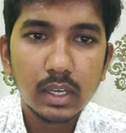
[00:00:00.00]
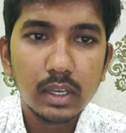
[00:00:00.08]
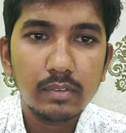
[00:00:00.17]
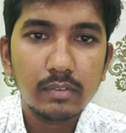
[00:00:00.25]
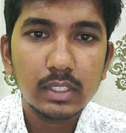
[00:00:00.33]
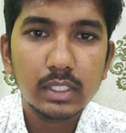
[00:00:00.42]

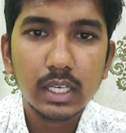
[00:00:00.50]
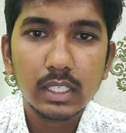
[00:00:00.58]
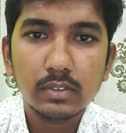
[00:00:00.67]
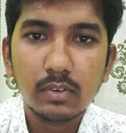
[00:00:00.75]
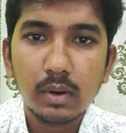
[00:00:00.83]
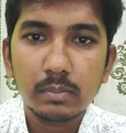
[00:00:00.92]
in which
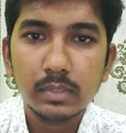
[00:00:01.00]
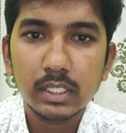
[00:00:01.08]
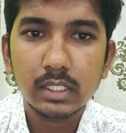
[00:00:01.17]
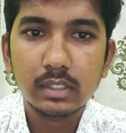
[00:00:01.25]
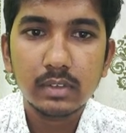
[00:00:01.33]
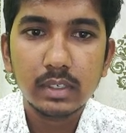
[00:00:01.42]
case form
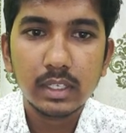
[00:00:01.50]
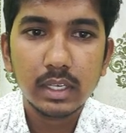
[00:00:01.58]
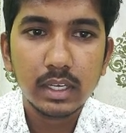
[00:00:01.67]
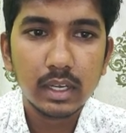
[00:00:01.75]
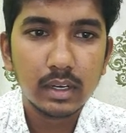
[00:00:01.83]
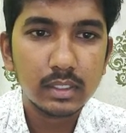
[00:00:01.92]

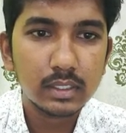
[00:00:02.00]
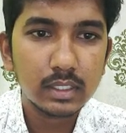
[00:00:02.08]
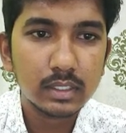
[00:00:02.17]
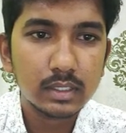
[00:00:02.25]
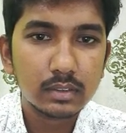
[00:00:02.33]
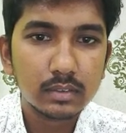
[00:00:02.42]
61A
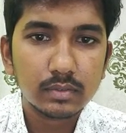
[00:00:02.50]
arises.